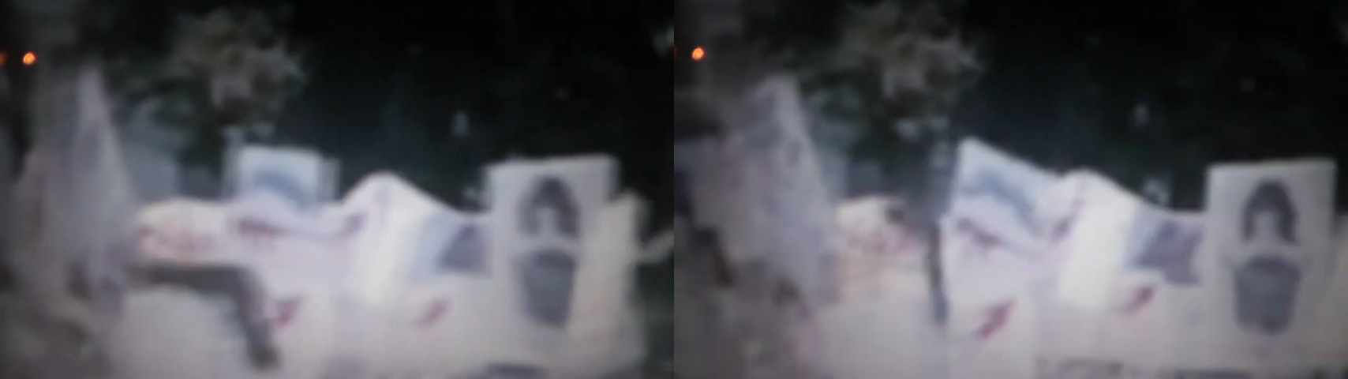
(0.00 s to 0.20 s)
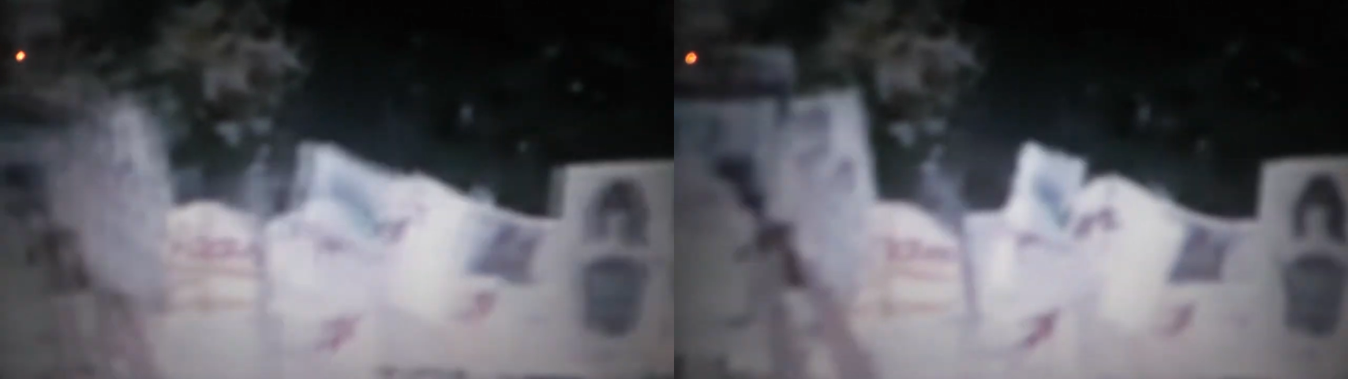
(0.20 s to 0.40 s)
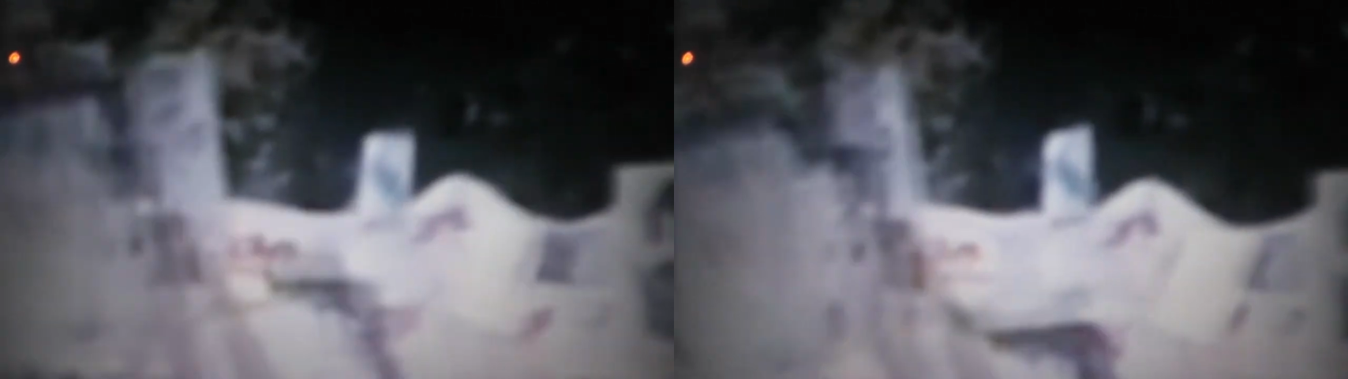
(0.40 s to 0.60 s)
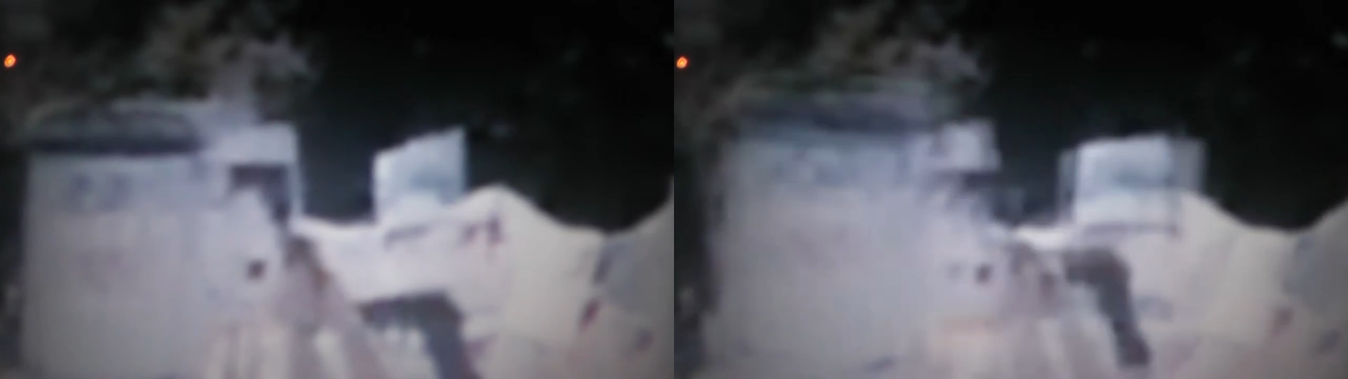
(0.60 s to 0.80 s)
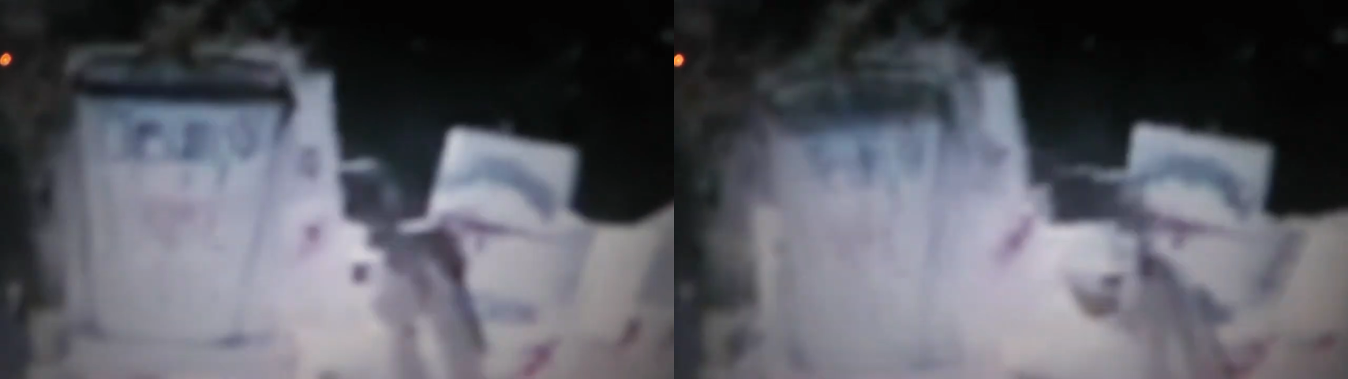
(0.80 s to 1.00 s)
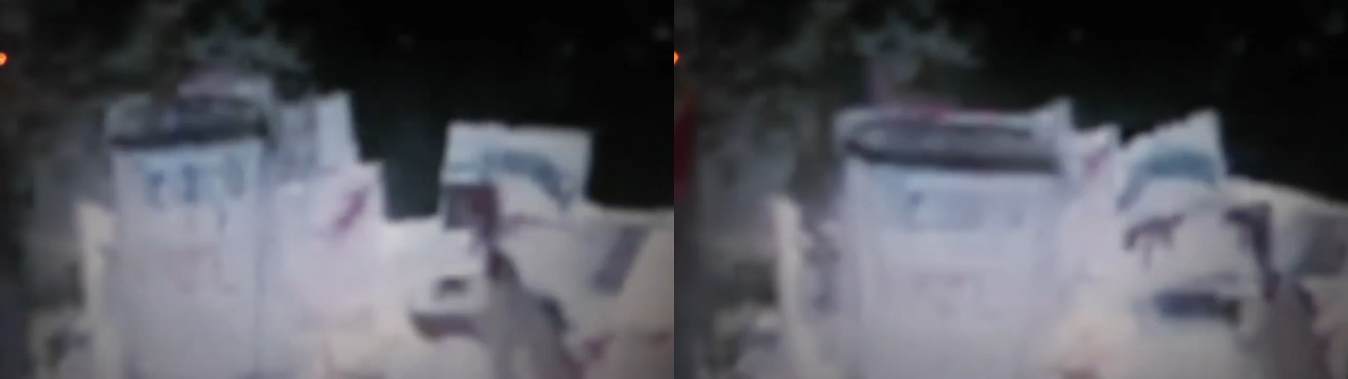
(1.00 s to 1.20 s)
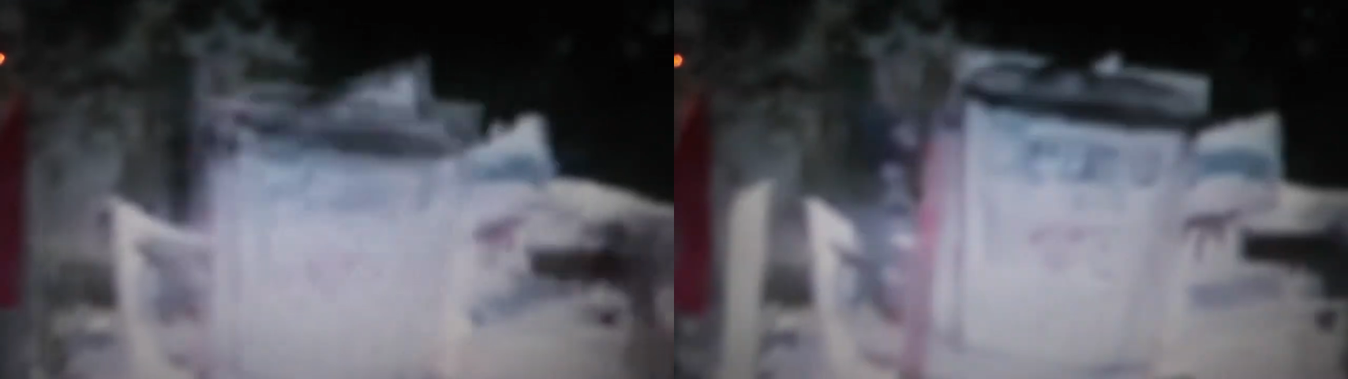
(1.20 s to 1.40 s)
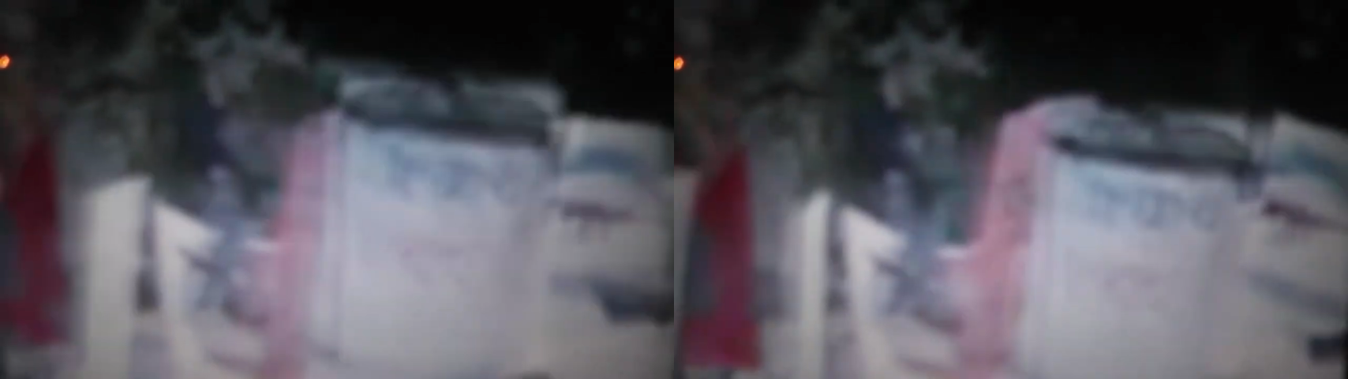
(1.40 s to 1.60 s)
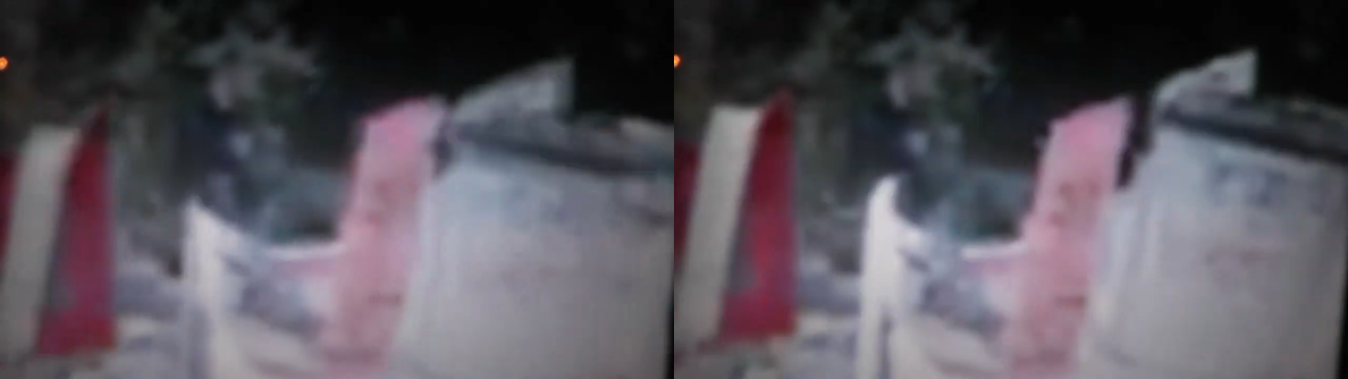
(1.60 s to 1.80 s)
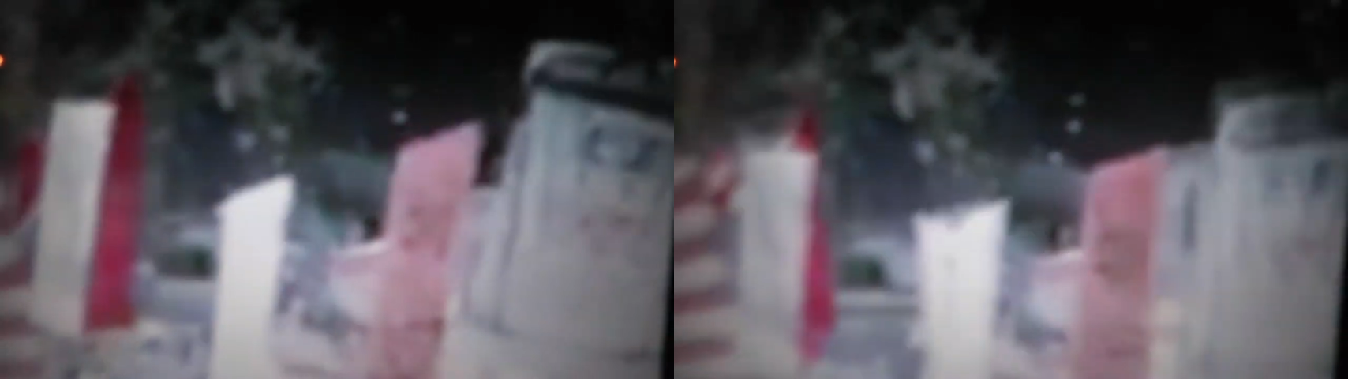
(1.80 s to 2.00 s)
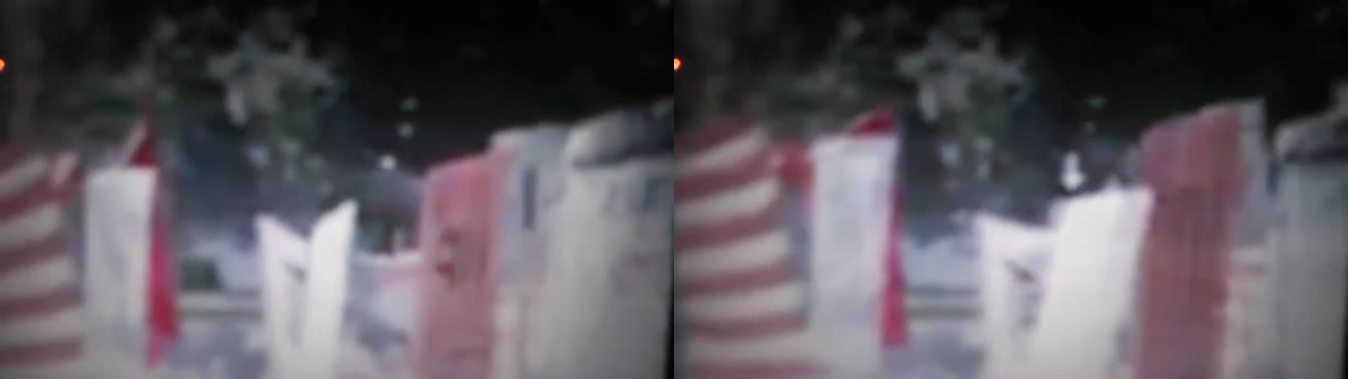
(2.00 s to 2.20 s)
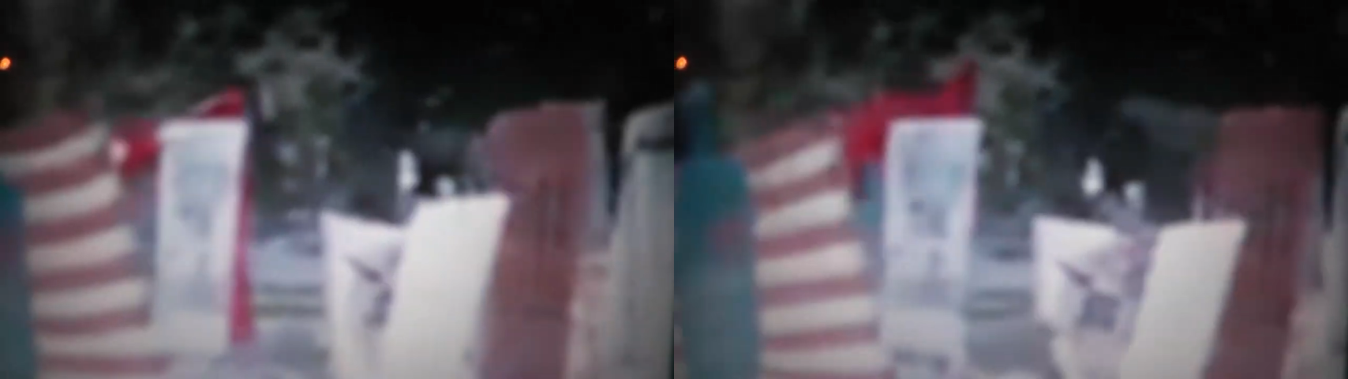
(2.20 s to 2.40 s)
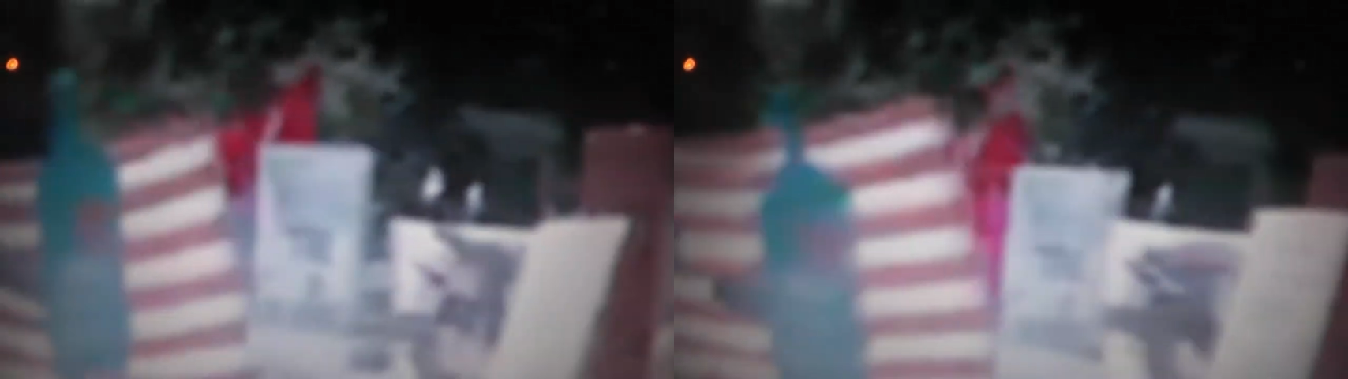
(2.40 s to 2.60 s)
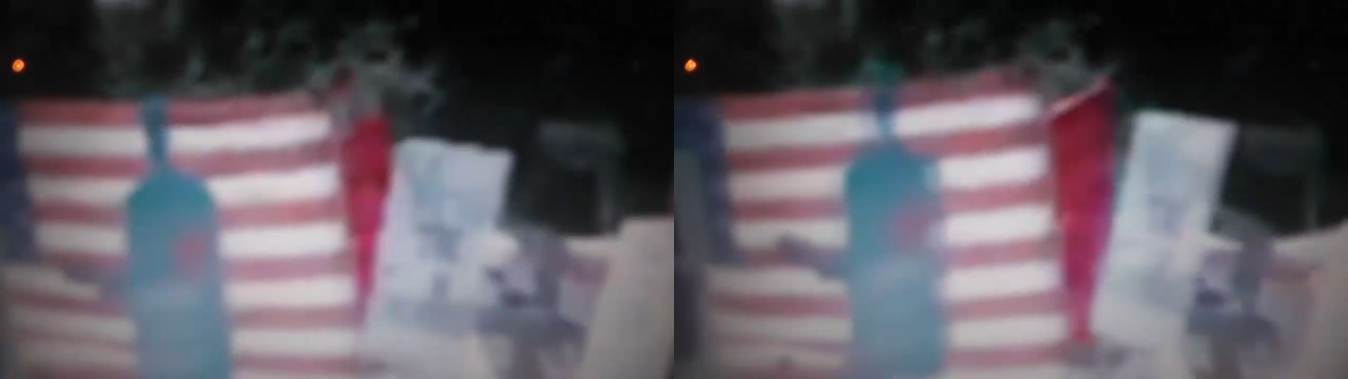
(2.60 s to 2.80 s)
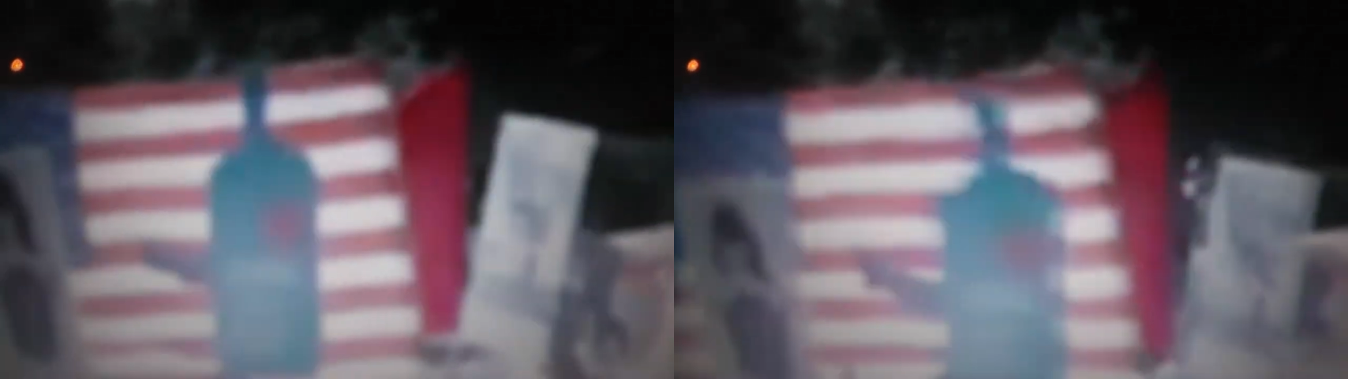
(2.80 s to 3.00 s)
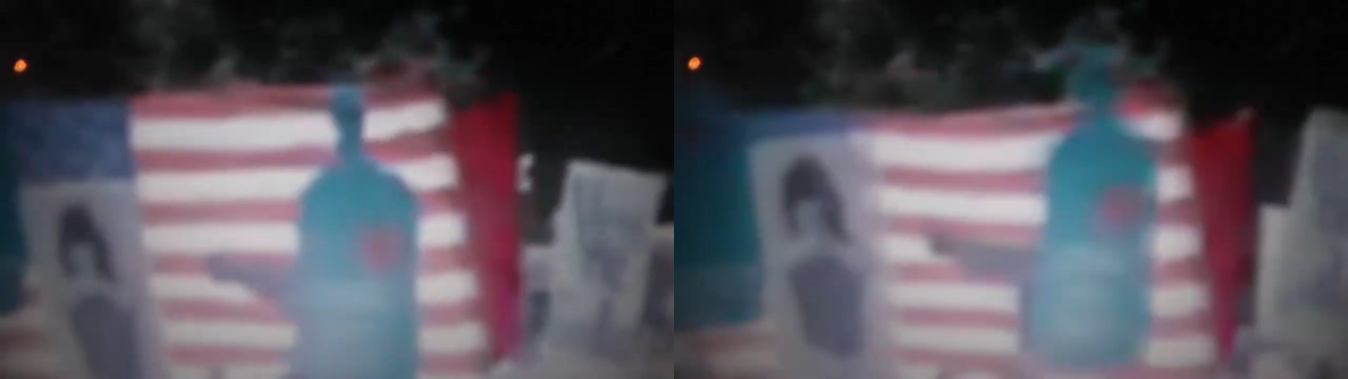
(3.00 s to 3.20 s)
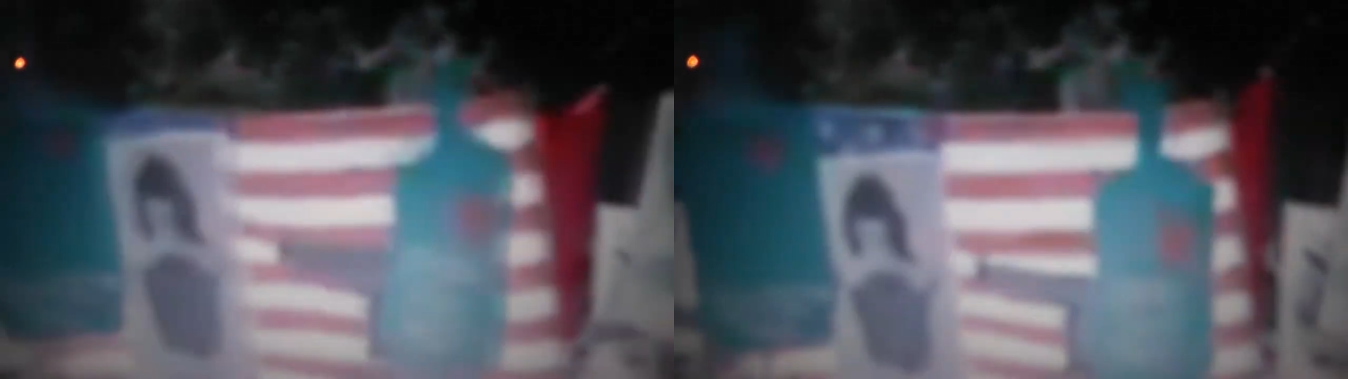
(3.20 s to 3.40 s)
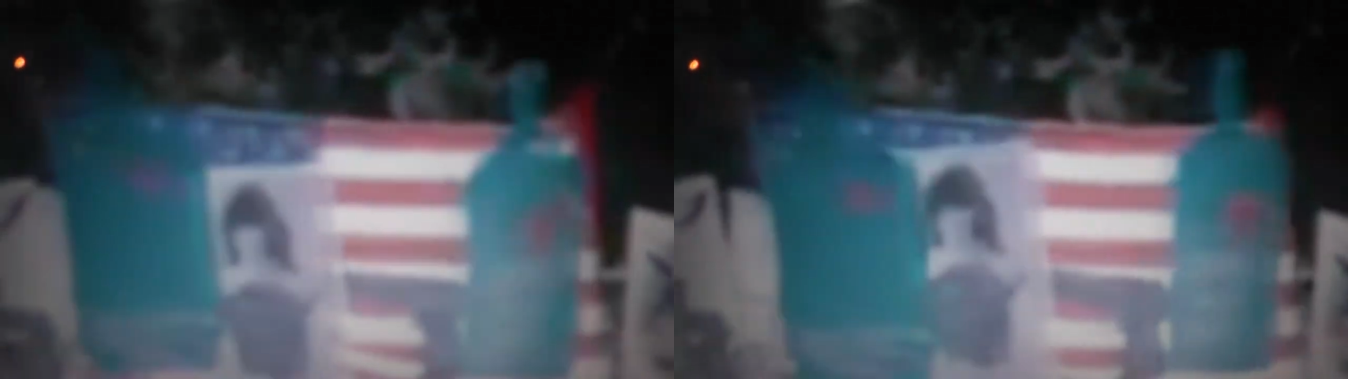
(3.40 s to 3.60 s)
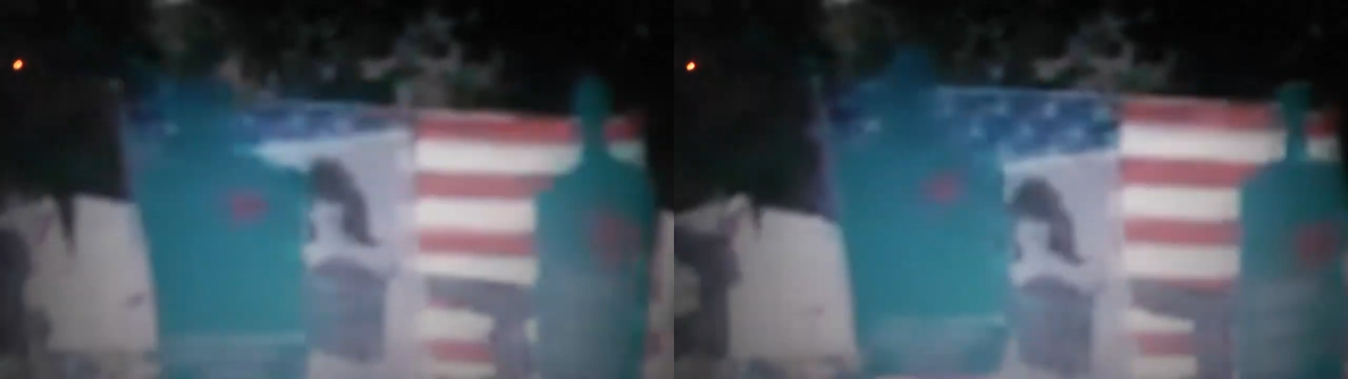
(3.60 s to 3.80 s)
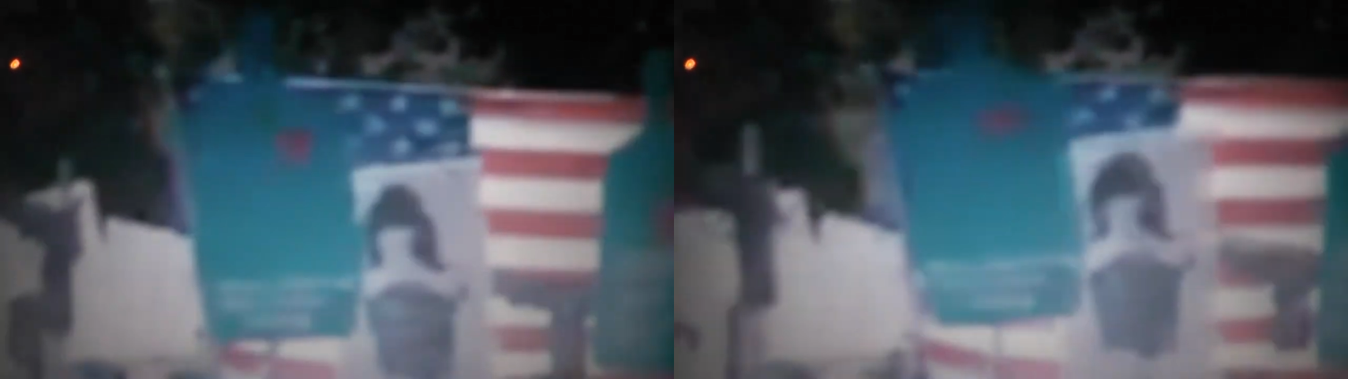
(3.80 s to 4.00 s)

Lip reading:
[unreadable: no face in view]